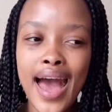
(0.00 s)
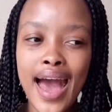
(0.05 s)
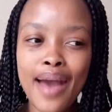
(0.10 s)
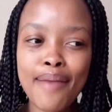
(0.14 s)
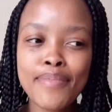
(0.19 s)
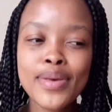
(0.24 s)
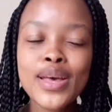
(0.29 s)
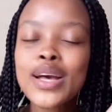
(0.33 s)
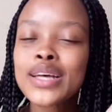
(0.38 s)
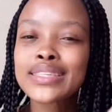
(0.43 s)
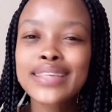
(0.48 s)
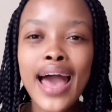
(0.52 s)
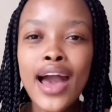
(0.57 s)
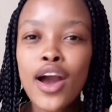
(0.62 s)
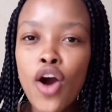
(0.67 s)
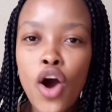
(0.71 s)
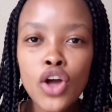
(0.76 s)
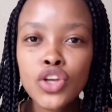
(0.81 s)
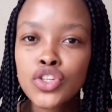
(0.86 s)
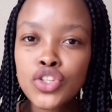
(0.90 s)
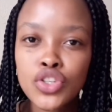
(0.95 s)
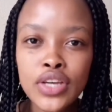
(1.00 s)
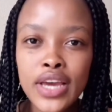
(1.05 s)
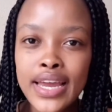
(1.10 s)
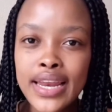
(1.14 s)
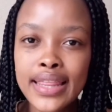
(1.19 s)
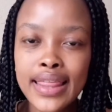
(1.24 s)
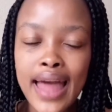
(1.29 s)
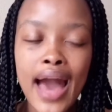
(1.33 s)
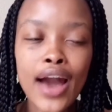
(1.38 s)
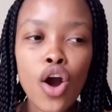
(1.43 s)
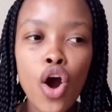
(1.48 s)
because I can't do anything.
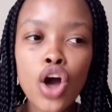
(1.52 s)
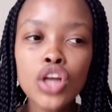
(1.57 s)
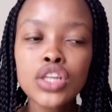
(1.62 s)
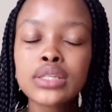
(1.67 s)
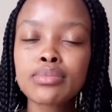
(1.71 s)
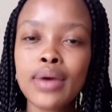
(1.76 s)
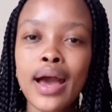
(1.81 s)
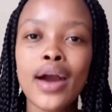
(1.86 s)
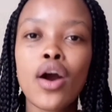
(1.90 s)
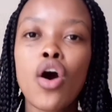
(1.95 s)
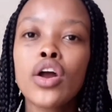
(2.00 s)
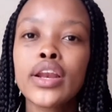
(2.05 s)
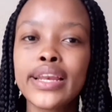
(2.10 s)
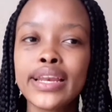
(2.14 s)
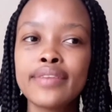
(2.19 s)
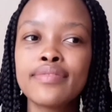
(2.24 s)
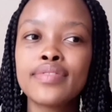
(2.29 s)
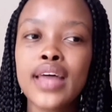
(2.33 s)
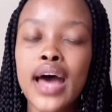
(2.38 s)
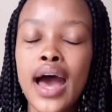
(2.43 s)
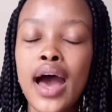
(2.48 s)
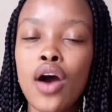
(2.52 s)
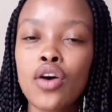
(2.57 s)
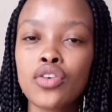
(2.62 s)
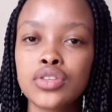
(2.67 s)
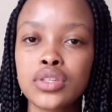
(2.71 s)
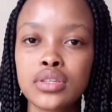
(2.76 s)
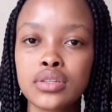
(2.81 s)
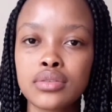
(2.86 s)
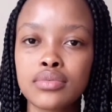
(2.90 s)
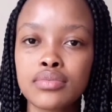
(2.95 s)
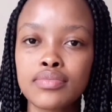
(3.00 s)
I can't leave the
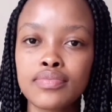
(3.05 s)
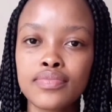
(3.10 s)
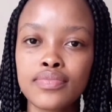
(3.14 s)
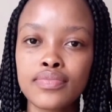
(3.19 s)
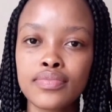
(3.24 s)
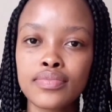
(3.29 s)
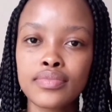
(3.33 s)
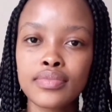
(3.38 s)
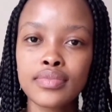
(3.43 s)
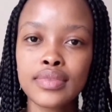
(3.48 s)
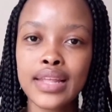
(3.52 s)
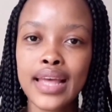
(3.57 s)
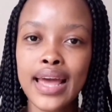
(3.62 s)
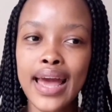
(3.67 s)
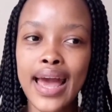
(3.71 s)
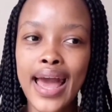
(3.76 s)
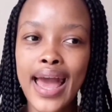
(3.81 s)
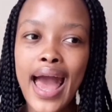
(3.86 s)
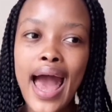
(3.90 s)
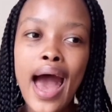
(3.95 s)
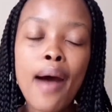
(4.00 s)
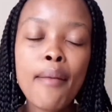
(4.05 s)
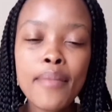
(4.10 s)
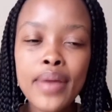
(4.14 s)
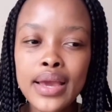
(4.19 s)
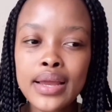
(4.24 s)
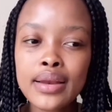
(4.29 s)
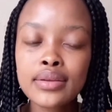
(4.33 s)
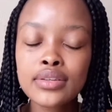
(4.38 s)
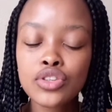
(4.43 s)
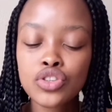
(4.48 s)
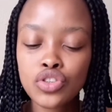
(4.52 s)
house. I'm
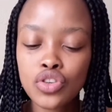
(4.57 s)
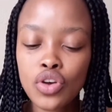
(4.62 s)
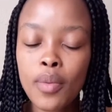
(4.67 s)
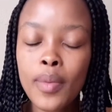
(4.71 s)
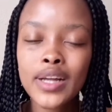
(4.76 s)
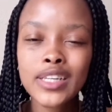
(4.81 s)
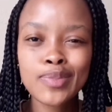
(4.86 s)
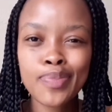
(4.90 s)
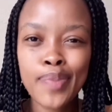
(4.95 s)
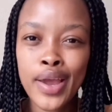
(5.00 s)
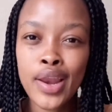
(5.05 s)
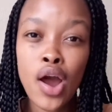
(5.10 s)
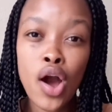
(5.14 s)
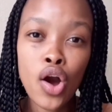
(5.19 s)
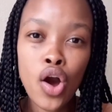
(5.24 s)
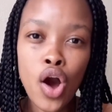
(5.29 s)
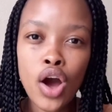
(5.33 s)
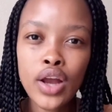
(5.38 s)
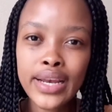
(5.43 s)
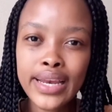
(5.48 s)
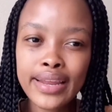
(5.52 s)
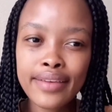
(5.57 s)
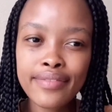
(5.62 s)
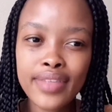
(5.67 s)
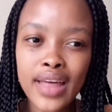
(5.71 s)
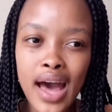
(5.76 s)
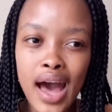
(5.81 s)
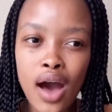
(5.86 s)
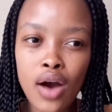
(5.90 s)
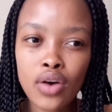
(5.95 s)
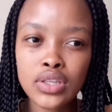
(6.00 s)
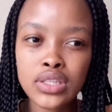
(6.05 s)
in so much pain. I can't leave the
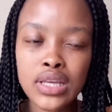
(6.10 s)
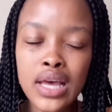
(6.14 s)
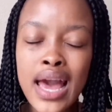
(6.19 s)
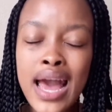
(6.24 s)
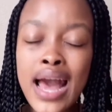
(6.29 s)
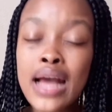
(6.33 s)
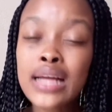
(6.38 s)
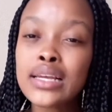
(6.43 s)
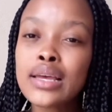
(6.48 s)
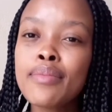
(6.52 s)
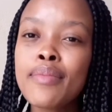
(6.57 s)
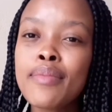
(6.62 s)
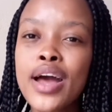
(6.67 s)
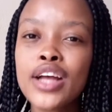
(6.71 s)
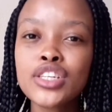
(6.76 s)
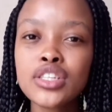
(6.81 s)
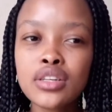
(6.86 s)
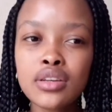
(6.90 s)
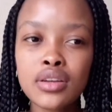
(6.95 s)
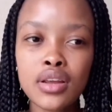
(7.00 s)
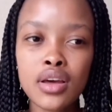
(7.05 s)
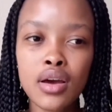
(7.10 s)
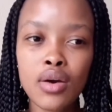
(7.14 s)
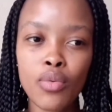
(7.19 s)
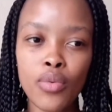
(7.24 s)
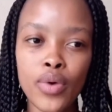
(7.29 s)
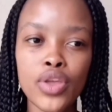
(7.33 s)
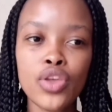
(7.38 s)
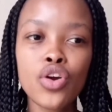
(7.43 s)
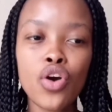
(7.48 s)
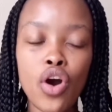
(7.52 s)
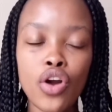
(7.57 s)
house. Imagine
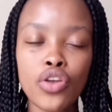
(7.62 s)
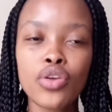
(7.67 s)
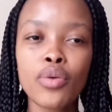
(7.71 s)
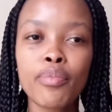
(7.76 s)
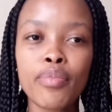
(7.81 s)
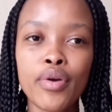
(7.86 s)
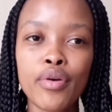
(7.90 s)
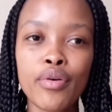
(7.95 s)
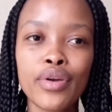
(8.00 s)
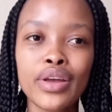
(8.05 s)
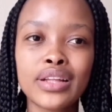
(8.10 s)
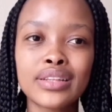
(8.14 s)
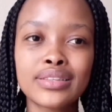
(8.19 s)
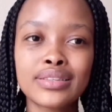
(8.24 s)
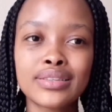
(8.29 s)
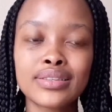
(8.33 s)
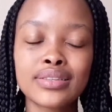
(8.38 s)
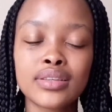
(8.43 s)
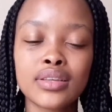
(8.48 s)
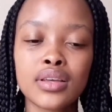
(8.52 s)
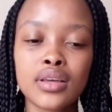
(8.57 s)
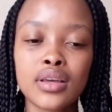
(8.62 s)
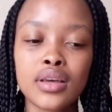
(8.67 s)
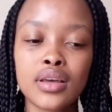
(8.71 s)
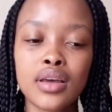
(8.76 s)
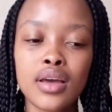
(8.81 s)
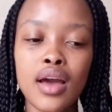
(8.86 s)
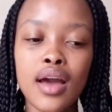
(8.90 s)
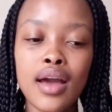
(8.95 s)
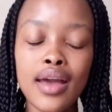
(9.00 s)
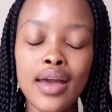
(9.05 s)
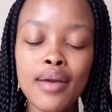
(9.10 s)
when you're on your periods.
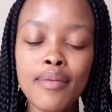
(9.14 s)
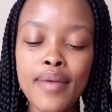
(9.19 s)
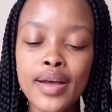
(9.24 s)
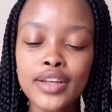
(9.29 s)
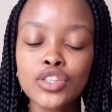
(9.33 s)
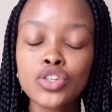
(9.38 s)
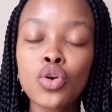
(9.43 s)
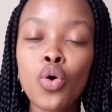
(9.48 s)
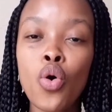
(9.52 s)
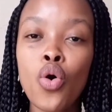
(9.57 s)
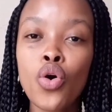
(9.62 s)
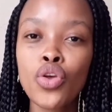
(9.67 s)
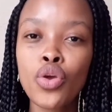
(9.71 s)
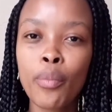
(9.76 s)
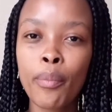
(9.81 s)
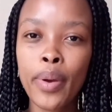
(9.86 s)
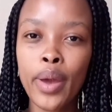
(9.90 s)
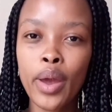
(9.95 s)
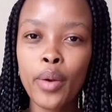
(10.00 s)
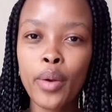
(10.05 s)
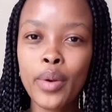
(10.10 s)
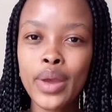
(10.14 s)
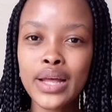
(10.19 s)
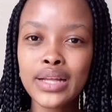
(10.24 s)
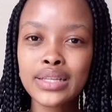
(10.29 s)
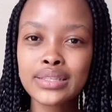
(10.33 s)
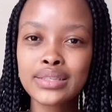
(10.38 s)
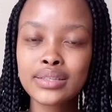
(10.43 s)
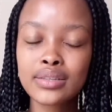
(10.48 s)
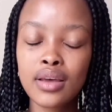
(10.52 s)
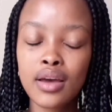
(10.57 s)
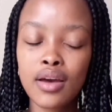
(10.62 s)
Imagine all your
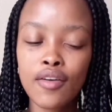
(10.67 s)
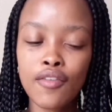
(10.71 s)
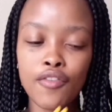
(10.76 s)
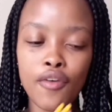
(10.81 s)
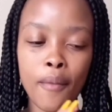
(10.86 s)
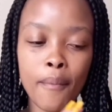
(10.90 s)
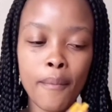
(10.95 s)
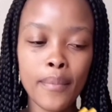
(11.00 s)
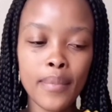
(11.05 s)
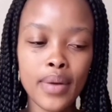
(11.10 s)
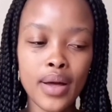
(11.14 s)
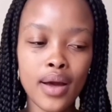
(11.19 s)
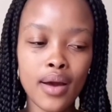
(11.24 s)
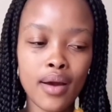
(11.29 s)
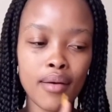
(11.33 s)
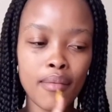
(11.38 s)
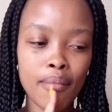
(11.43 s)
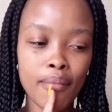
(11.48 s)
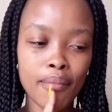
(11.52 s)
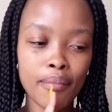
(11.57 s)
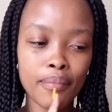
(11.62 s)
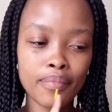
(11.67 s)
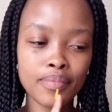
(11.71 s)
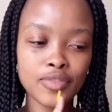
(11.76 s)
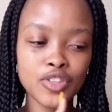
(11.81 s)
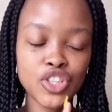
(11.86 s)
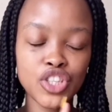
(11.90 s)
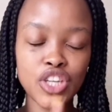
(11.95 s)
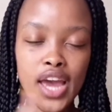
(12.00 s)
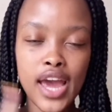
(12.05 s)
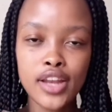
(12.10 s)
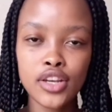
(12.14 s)
periods from
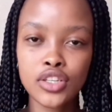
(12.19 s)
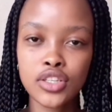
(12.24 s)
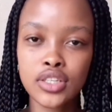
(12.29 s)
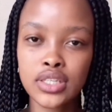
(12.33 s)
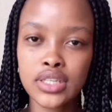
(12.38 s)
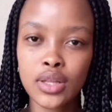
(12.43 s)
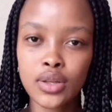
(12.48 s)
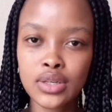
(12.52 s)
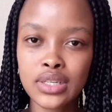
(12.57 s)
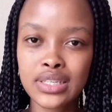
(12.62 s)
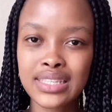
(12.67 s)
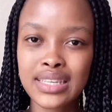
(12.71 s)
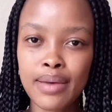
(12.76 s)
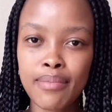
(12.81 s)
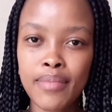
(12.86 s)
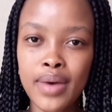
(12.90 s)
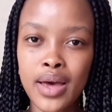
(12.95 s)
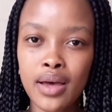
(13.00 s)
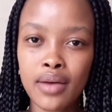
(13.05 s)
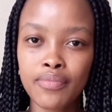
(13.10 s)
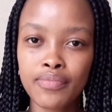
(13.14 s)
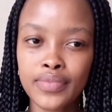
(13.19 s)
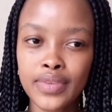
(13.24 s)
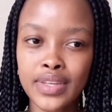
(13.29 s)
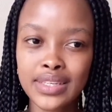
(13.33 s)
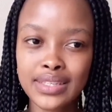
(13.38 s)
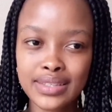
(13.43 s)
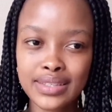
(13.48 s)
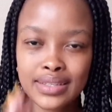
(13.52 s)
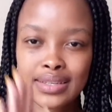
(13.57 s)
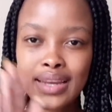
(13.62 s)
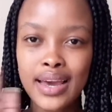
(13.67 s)
Jan till December
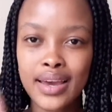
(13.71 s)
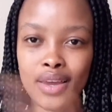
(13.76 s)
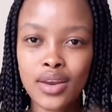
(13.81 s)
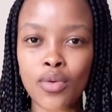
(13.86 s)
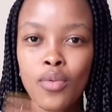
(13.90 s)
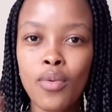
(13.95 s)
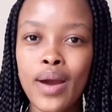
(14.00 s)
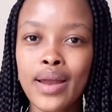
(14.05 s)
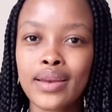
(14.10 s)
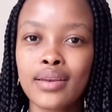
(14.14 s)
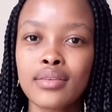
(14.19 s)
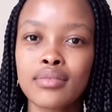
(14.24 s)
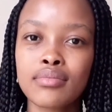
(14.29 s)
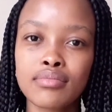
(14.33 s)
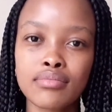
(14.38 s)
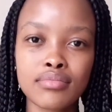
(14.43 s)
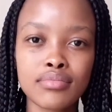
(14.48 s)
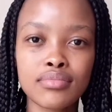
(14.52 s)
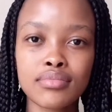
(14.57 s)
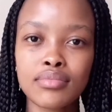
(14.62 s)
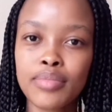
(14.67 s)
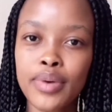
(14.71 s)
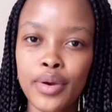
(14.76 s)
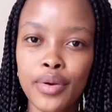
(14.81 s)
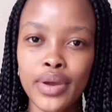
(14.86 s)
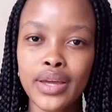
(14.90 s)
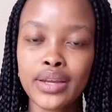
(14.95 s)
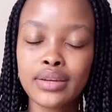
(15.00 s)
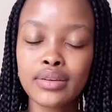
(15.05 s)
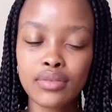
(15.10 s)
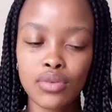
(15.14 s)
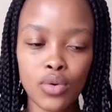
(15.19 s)
stuck in one
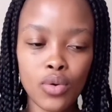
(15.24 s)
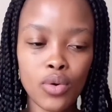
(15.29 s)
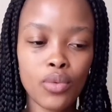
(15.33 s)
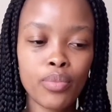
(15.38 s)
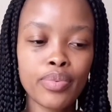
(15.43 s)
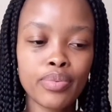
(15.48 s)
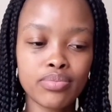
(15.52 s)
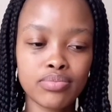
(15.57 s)
period or